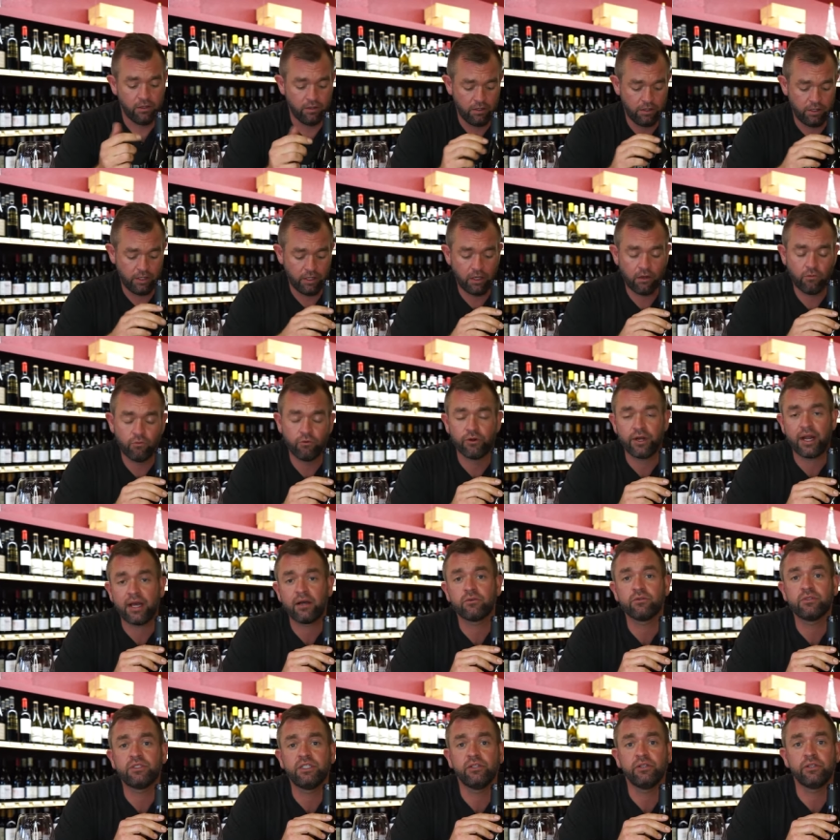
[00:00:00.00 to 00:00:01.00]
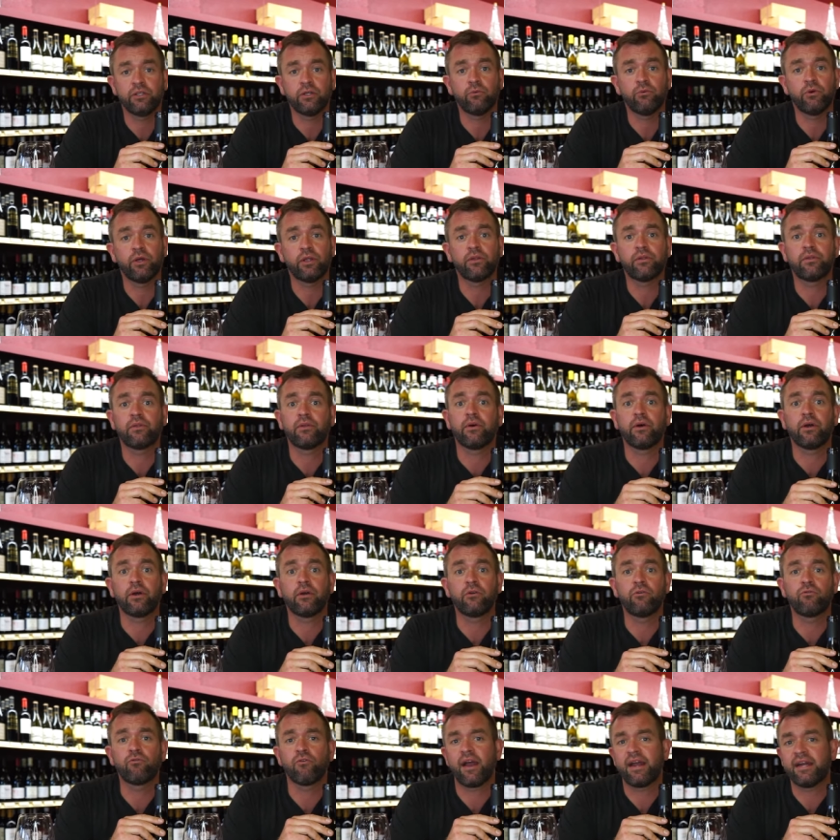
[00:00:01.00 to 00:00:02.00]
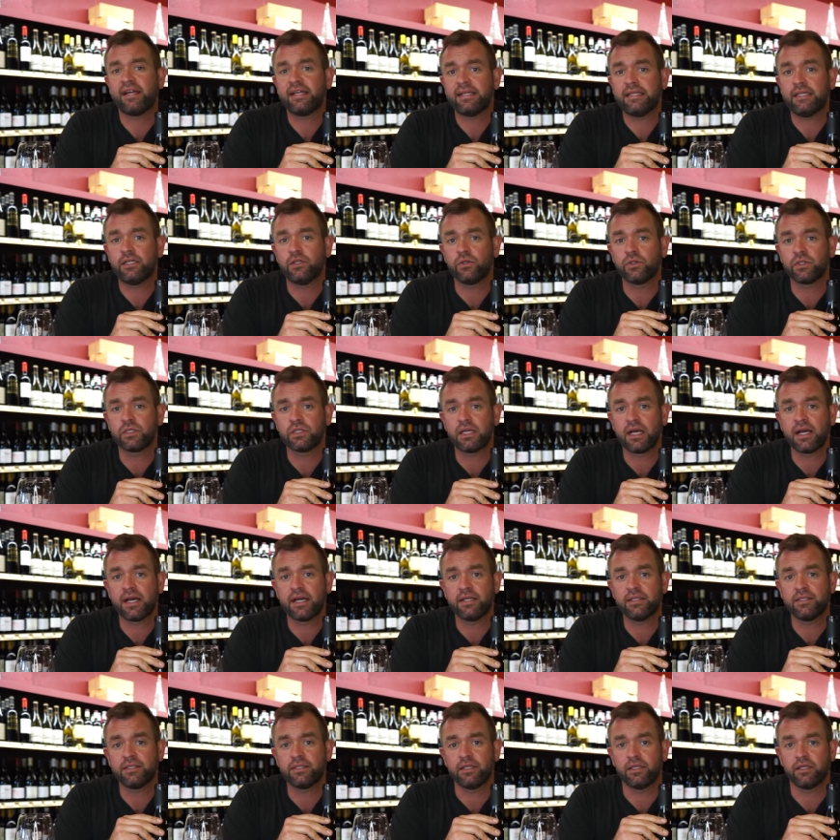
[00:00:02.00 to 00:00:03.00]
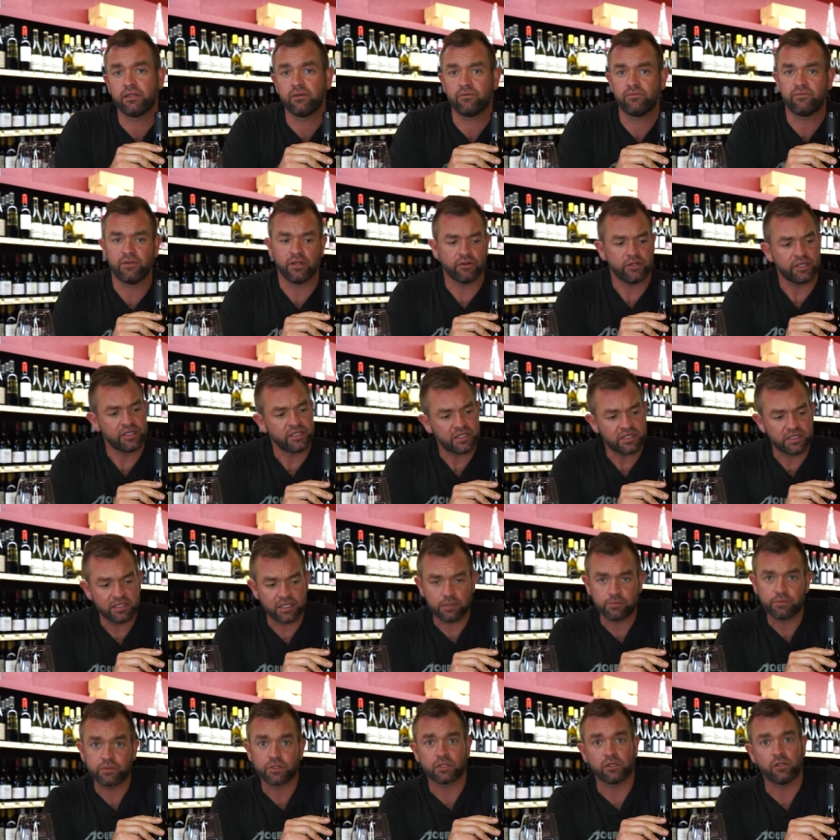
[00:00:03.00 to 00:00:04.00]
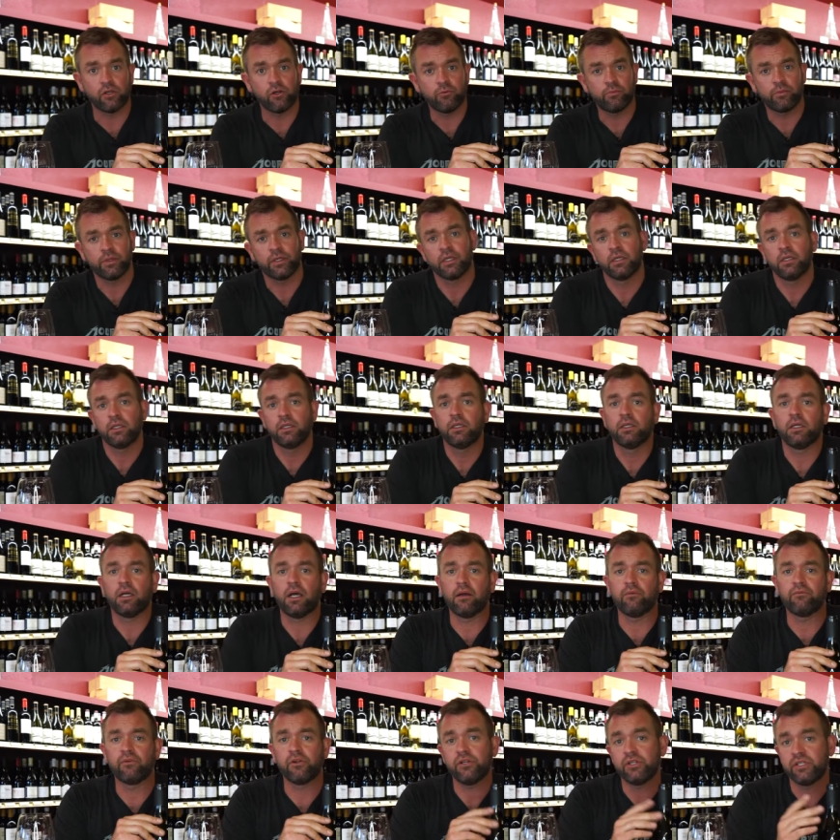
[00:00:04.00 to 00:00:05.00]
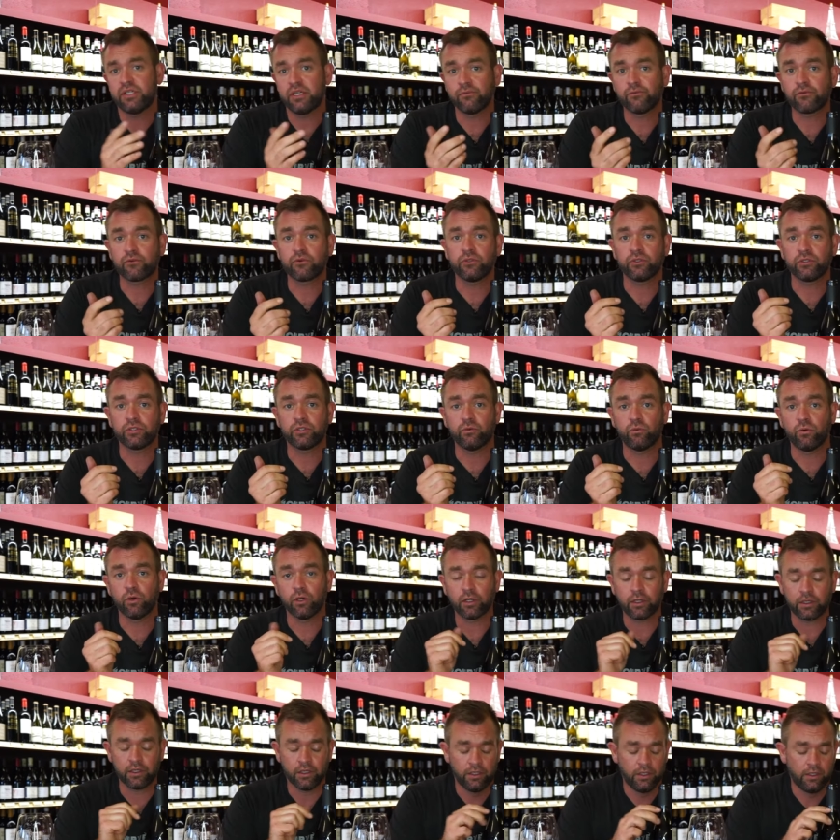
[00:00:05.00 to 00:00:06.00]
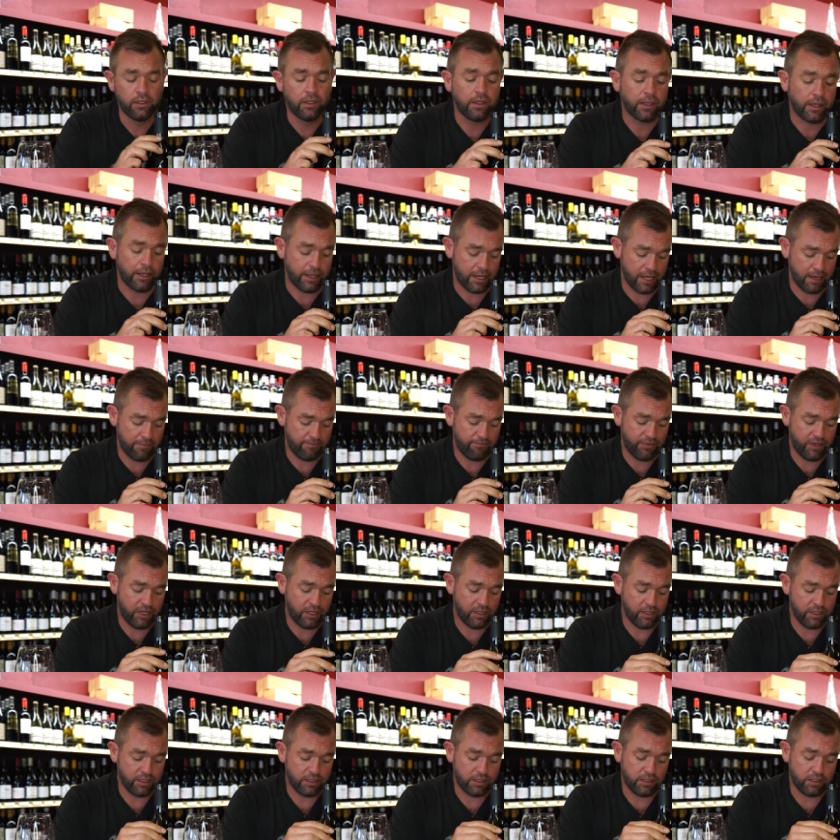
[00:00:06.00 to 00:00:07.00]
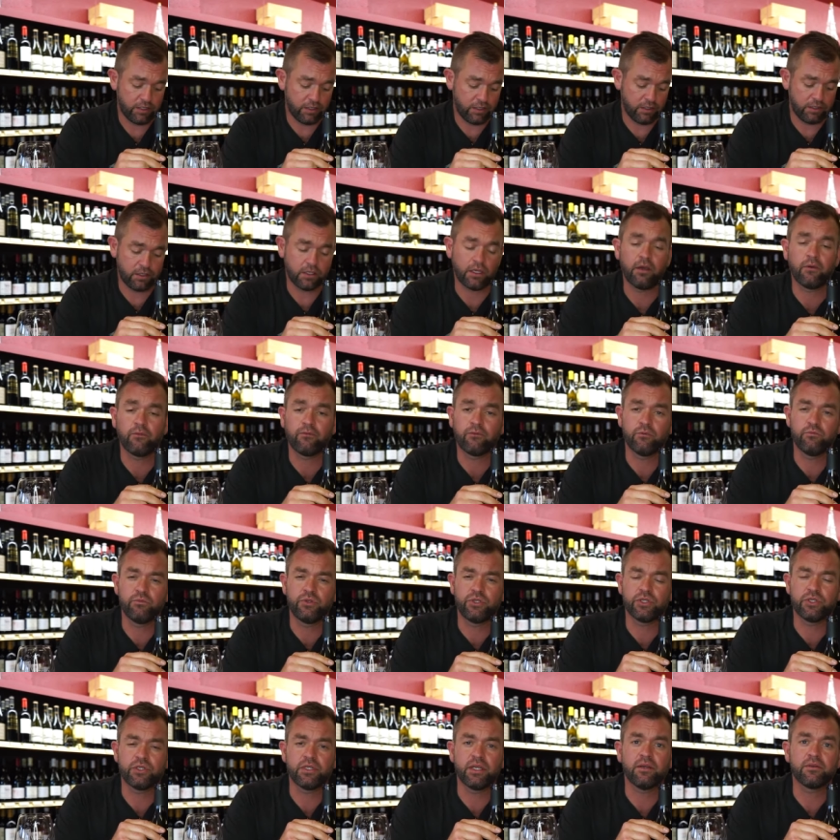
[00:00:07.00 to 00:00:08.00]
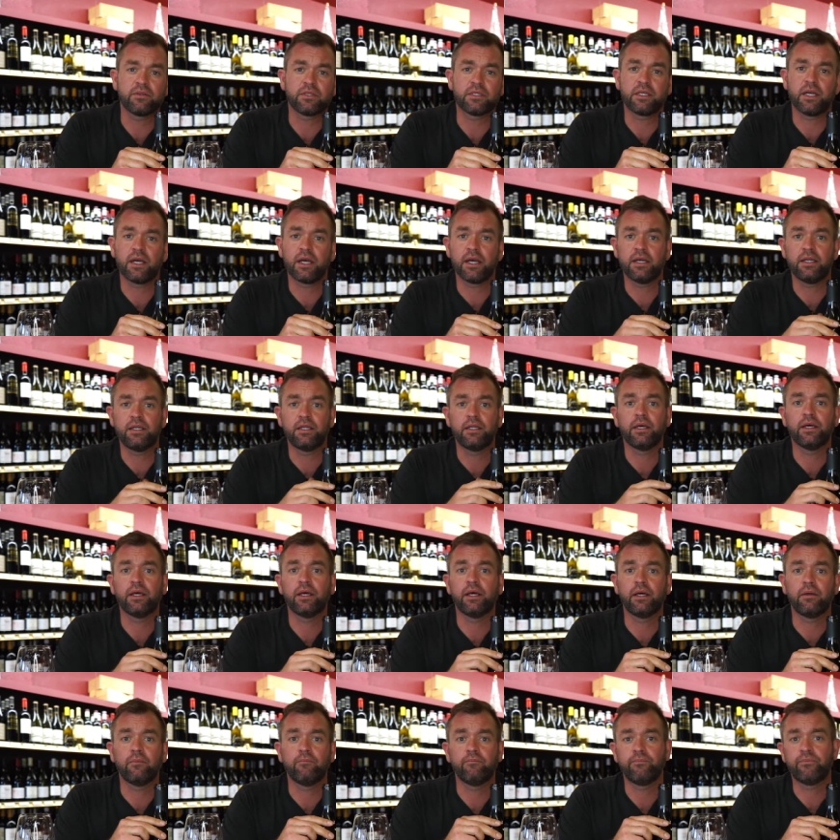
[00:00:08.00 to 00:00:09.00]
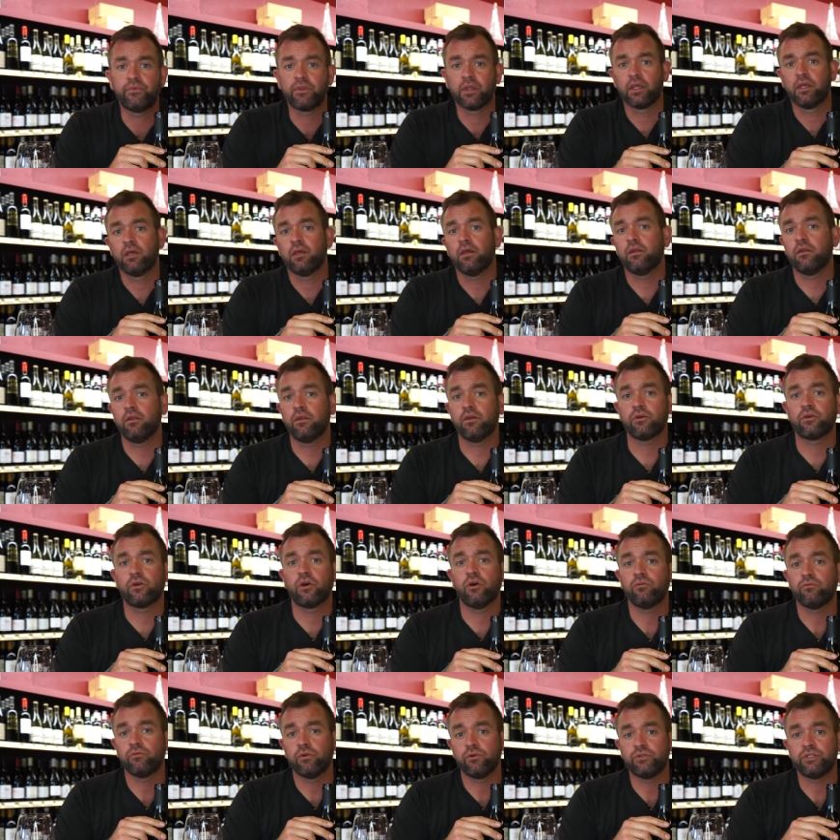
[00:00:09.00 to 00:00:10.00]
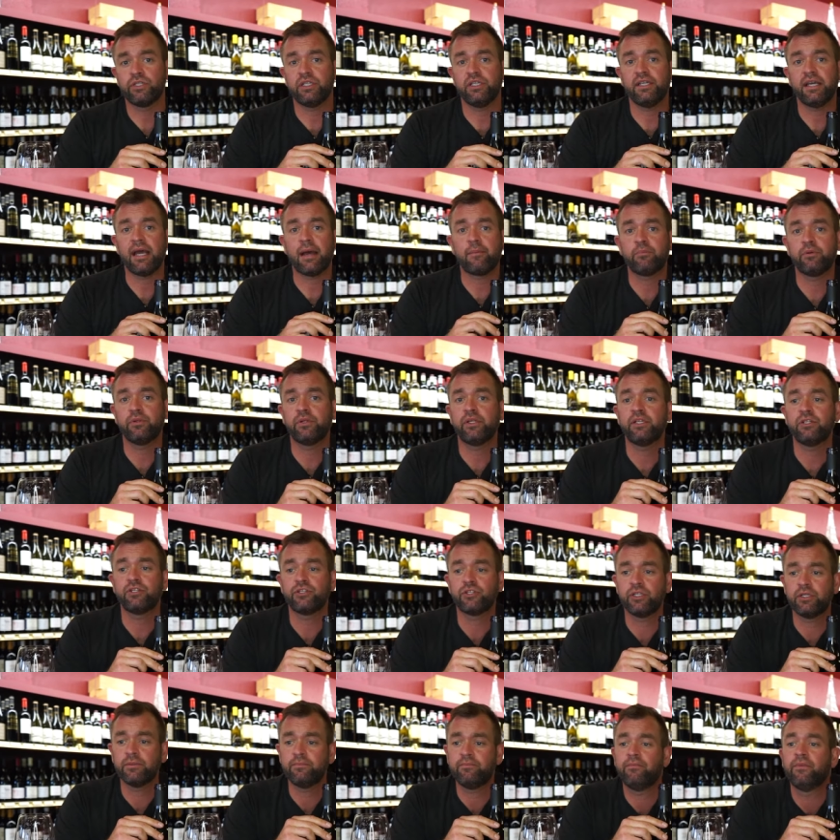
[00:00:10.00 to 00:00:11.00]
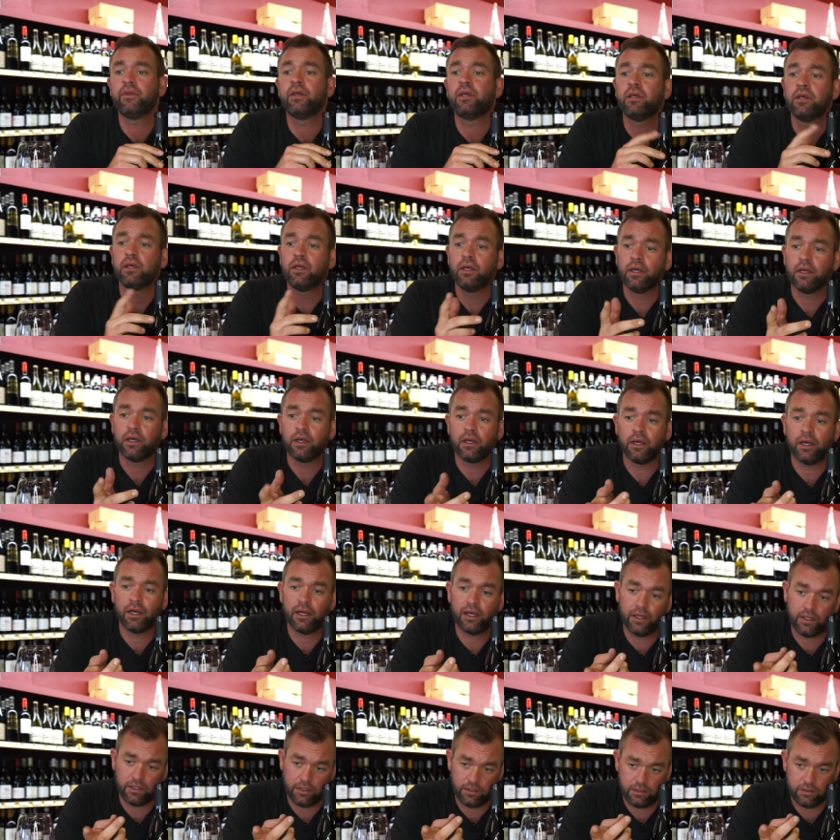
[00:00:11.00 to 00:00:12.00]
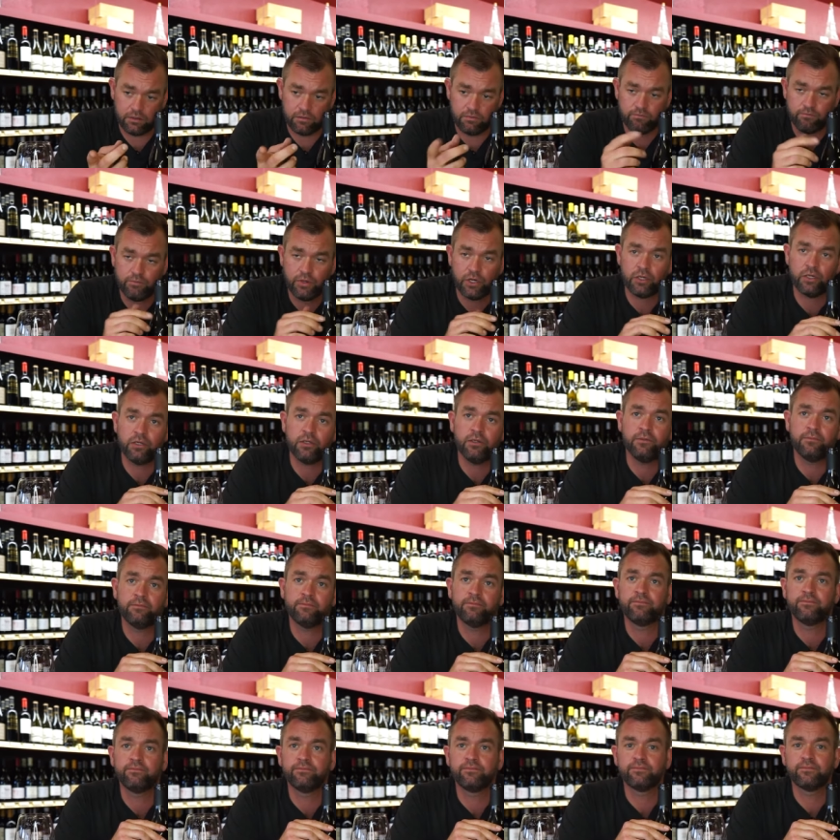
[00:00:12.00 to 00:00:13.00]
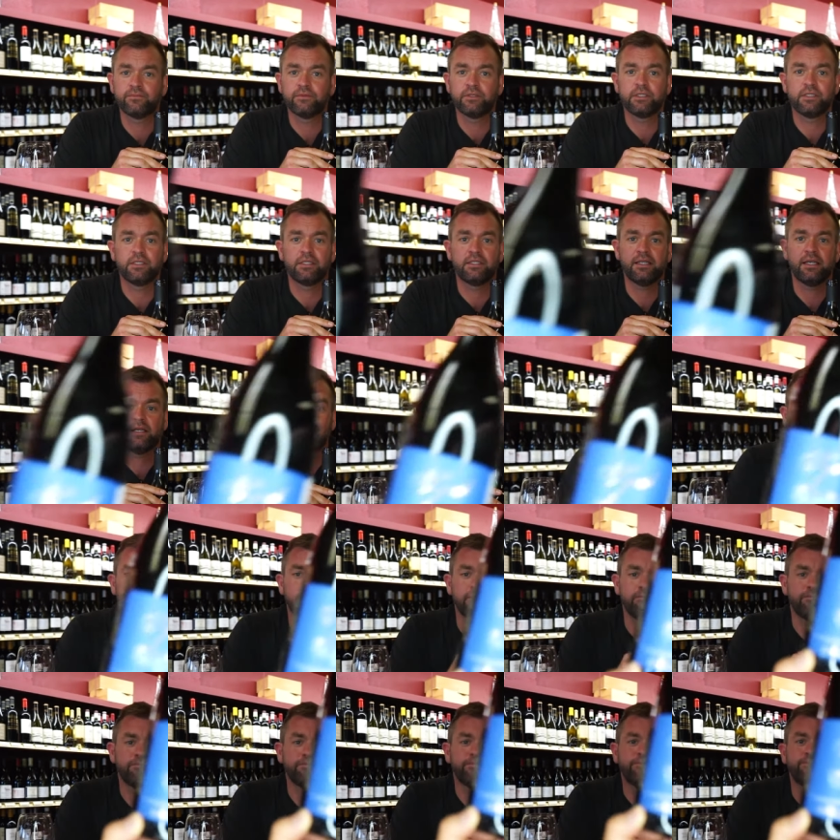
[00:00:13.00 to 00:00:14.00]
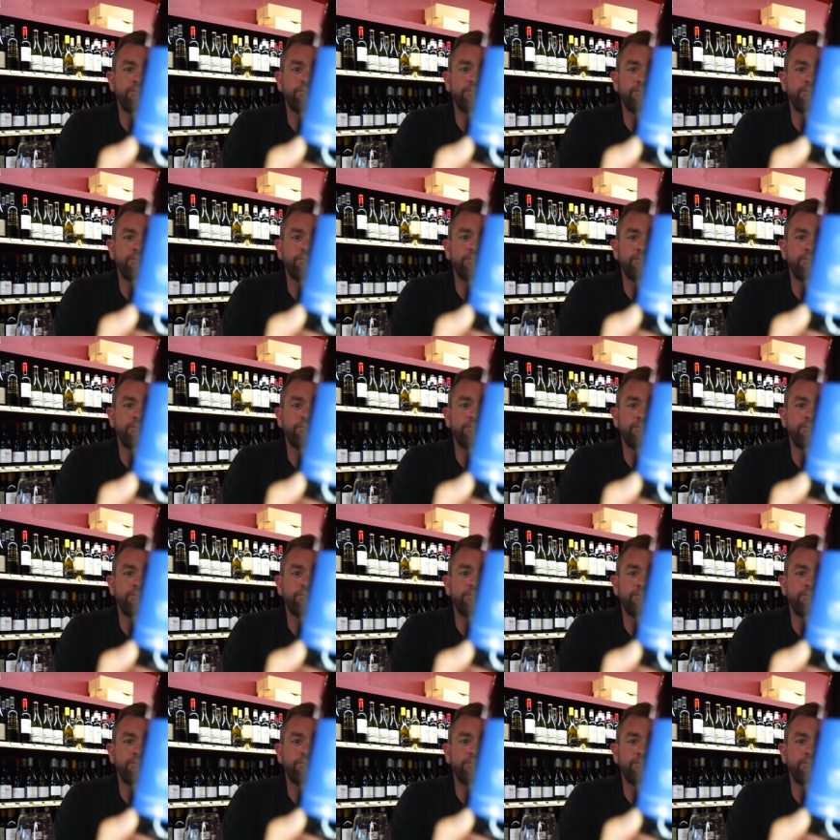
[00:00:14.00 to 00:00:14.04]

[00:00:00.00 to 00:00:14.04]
uh, we're now dealing with uh, granite hillsides at a very steep slope, uh, very difficult to work. Um, and this is uh, from just outside um, the Cote Rotie appellation. Uh, partner, saddle up.